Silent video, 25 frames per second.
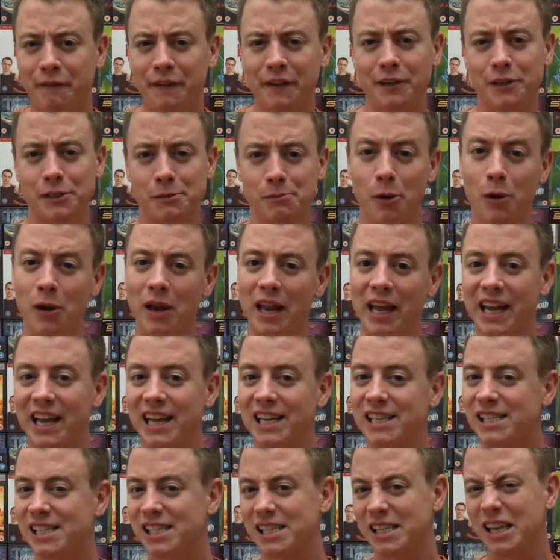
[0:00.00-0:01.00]
feels more like a
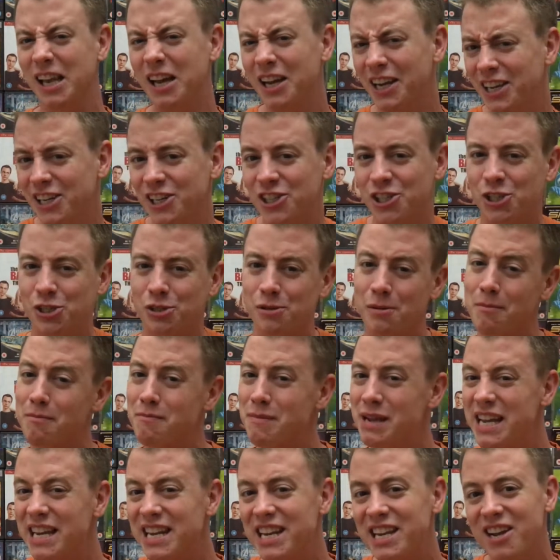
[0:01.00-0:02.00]
sluggish,
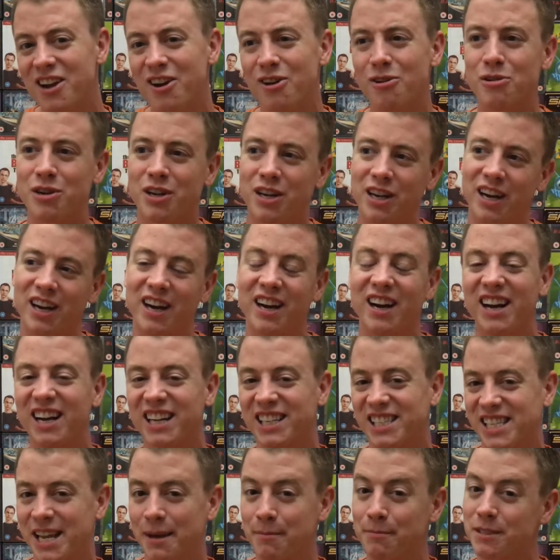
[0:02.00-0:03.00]
mediocre
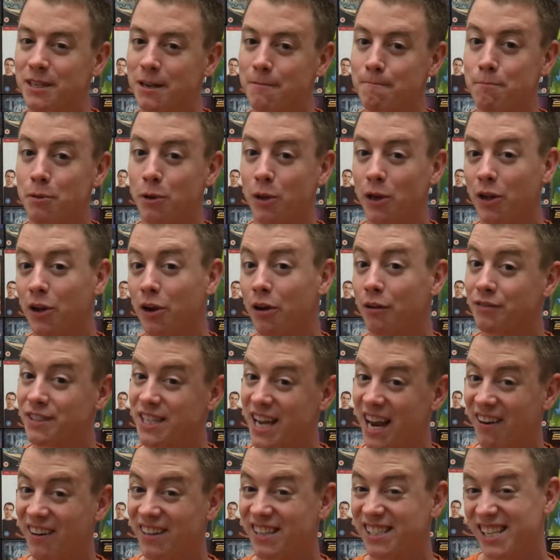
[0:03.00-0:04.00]
attempt at pulling off
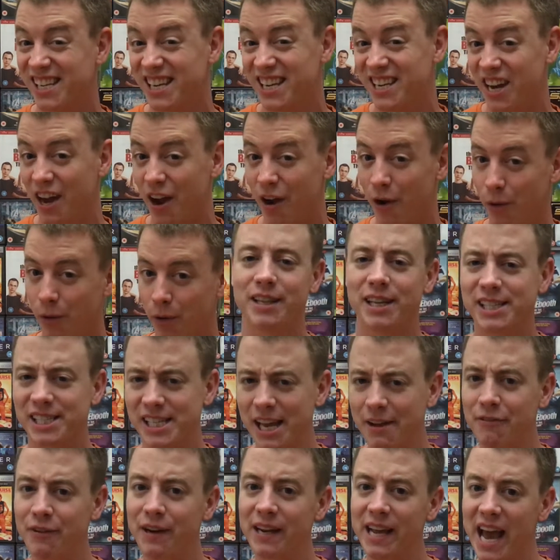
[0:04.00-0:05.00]
Tarantino. There's
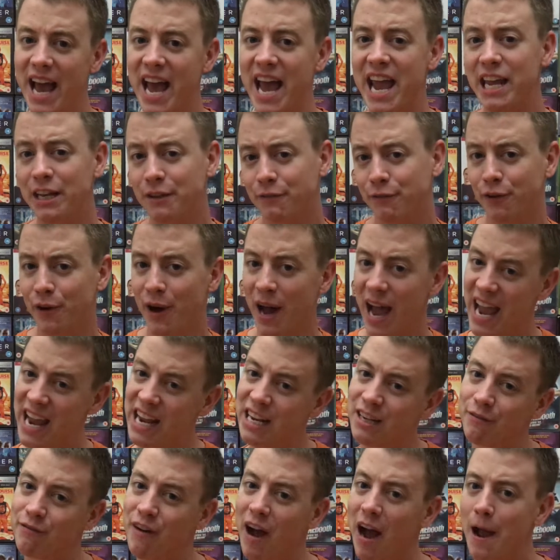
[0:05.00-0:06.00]
definitely a Hateful
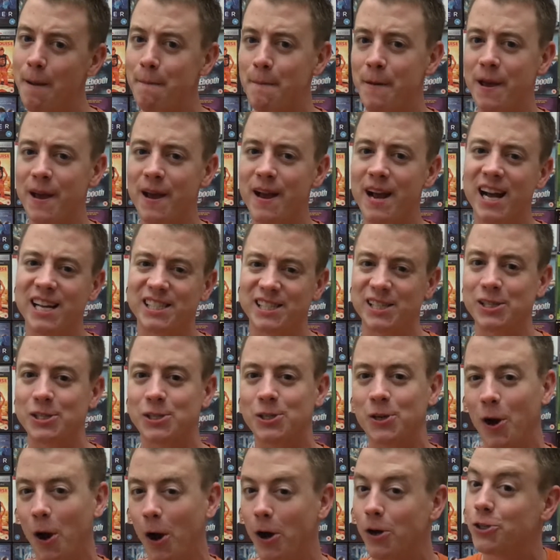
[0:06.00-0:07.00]
Eight vibe here, as it's
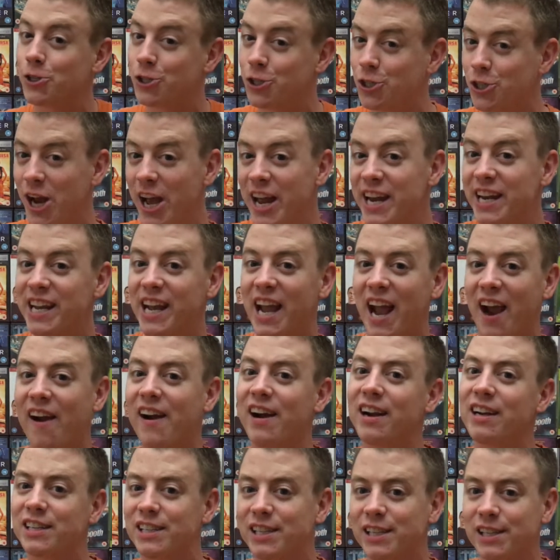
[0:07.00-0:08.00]
got shady
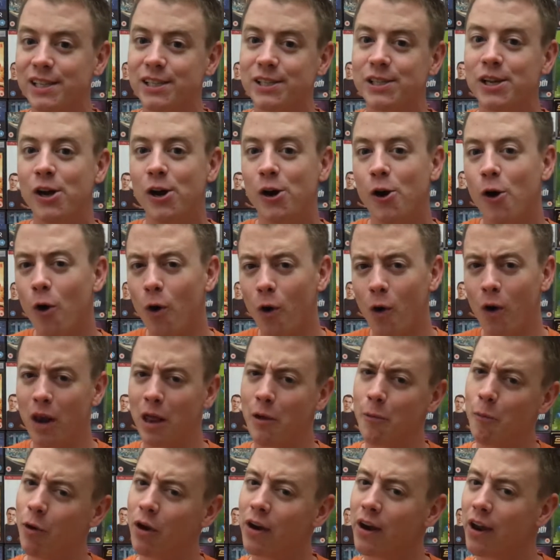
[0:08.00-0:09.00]
characters, all
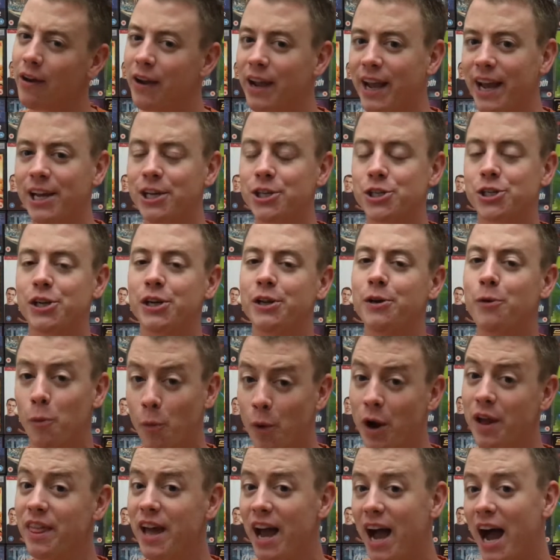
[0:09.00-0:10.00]
in one location
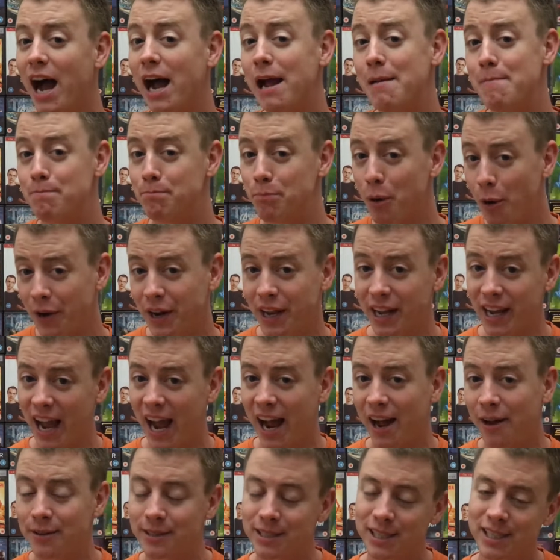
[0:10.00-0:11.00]
with a high body
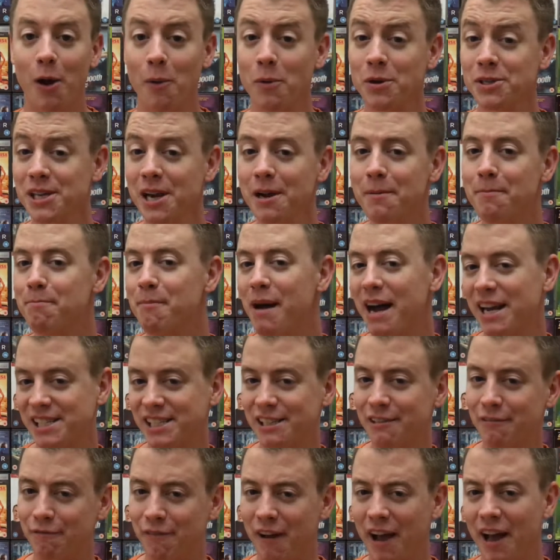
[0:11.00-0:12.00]
count. I wasn't a
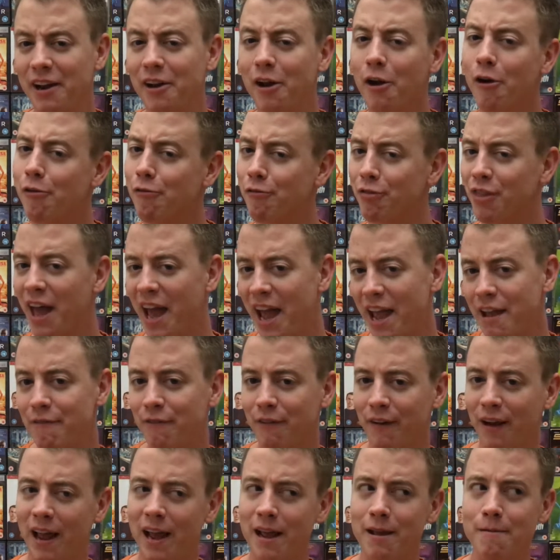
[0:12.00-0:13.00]
massive fan of The
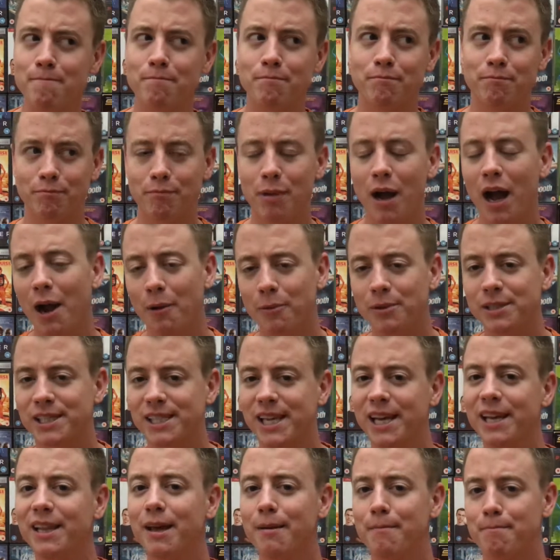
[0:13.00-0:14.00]
Hateful Eight, but I would
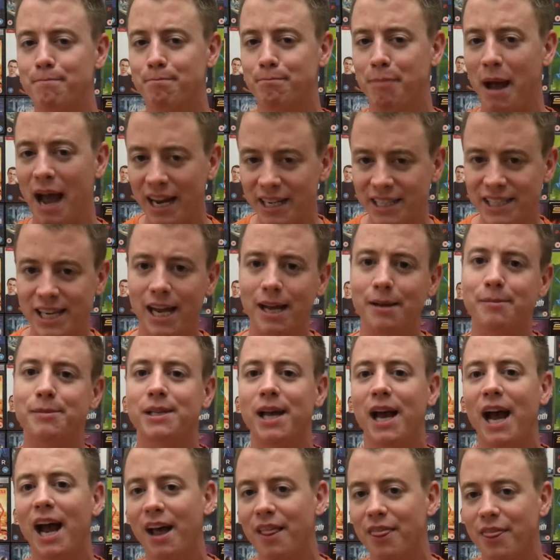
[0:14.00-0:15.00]
say that Bad Times
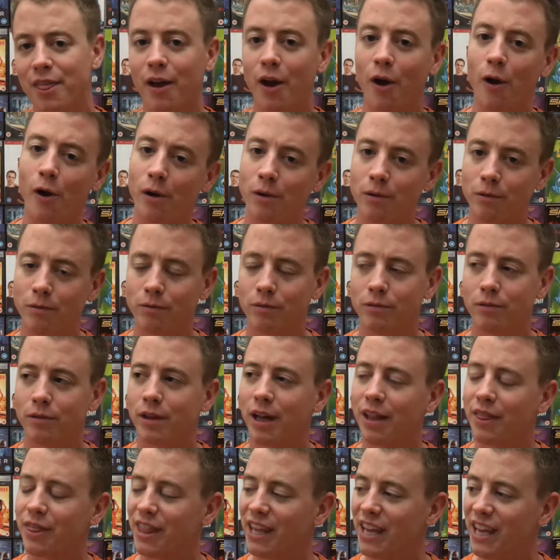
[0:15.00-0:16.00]
at the
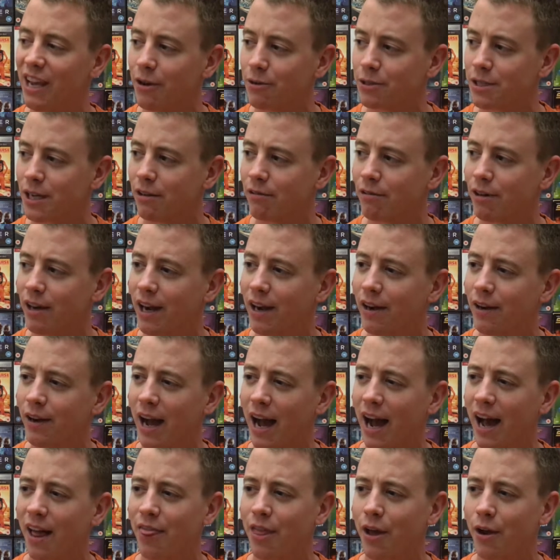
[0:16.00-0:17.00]
at the Hotel Royale?
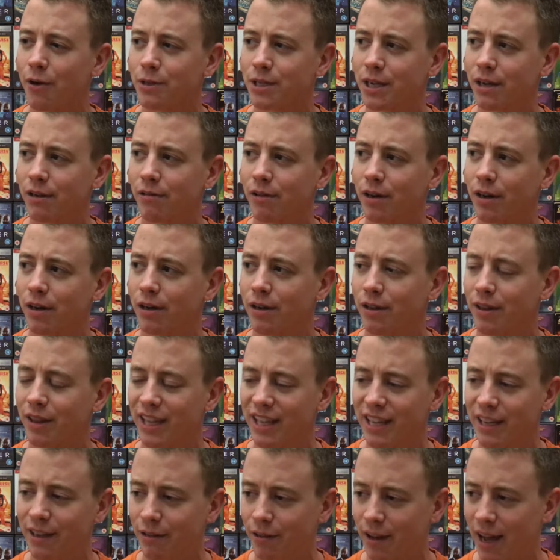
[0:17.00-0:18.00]
At the Hotel Royale?
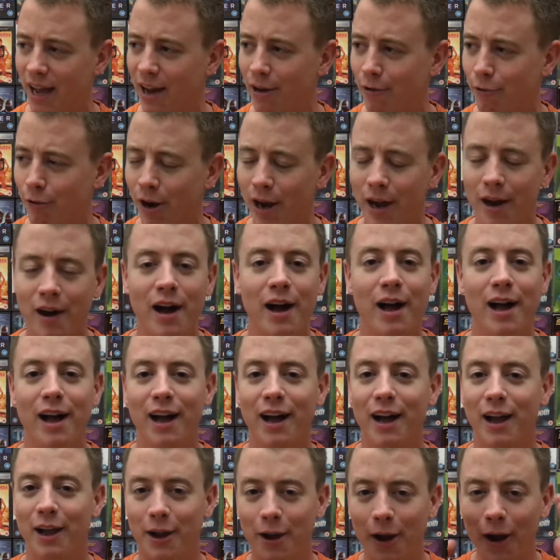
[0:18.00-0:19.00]
The El Royale?
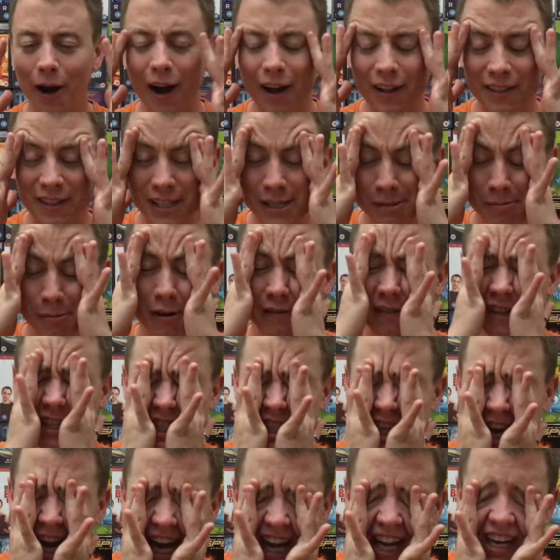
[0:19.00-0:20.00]
God, this movie's
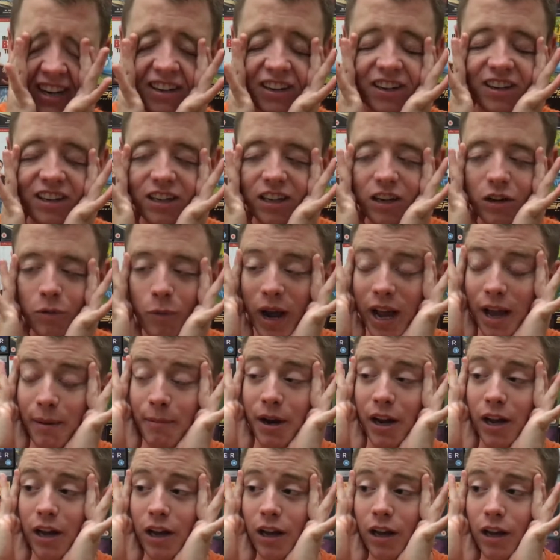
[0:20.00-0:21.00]
title! Wait a
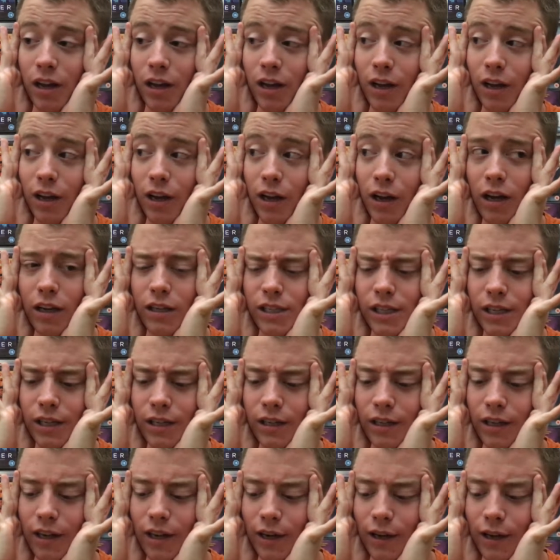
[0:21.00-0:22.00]
minute. Is
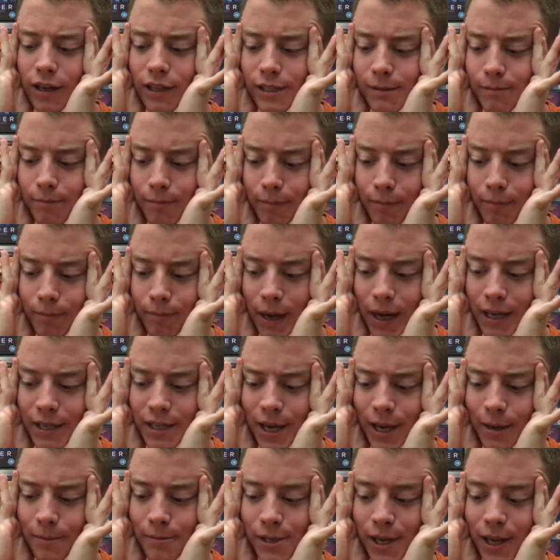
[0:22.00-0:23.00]
it is it bad
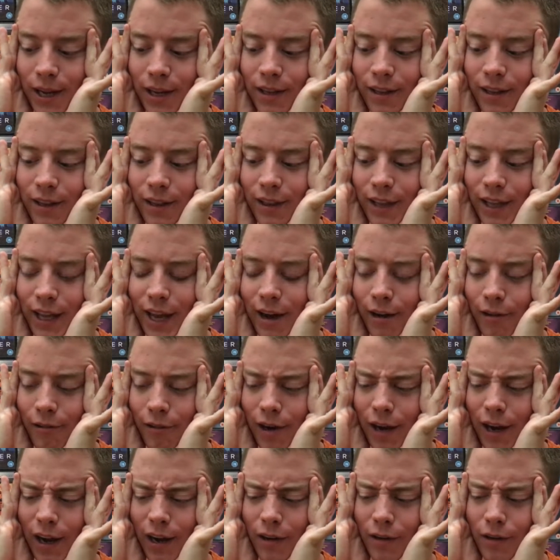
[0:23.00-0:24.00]
times at the El
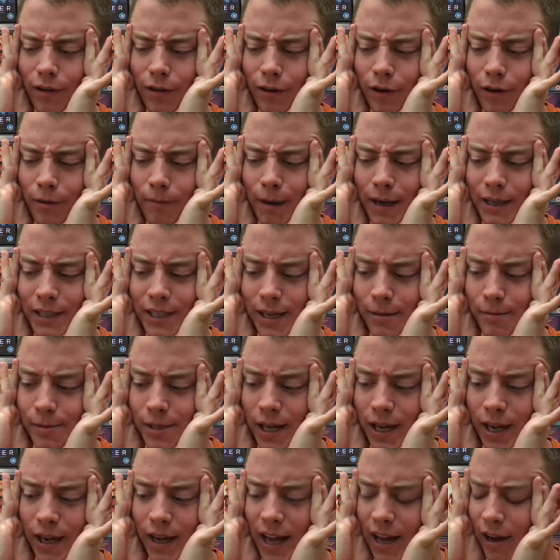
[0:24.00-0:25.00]
Royale or bad times
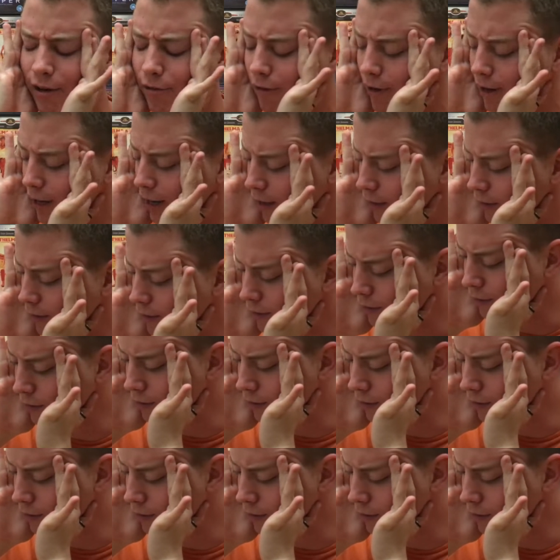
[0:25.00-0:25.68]
at El Royale?